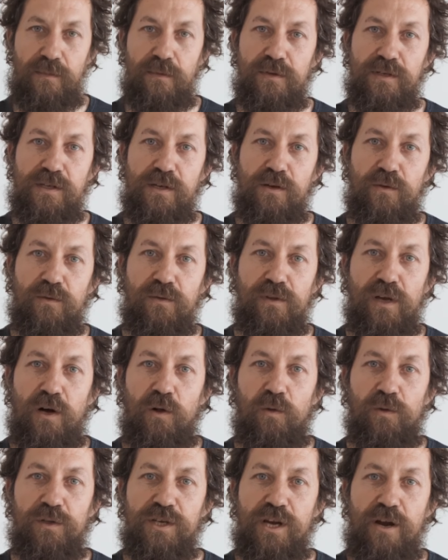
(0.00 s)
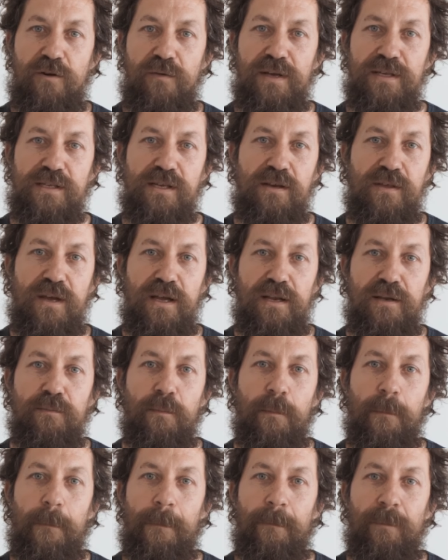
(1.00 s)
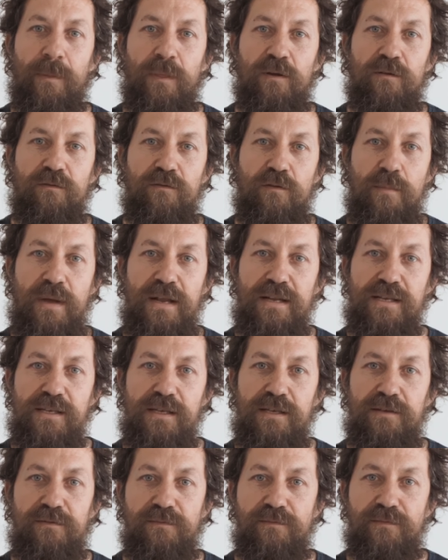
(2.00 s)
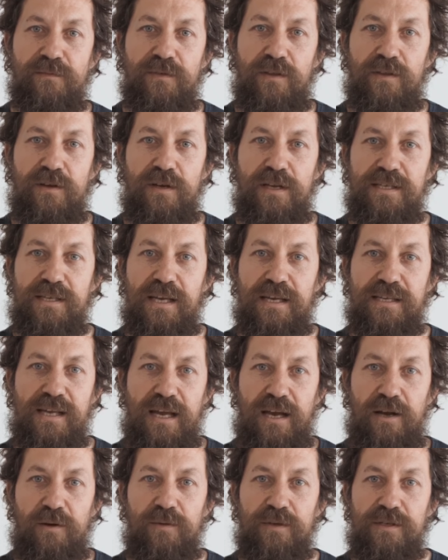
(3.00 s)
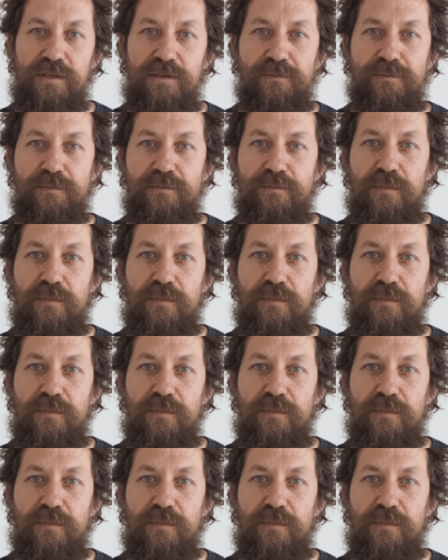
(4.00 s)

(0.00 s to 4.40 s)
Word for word: So the whole cherries are then fermented for 36 hours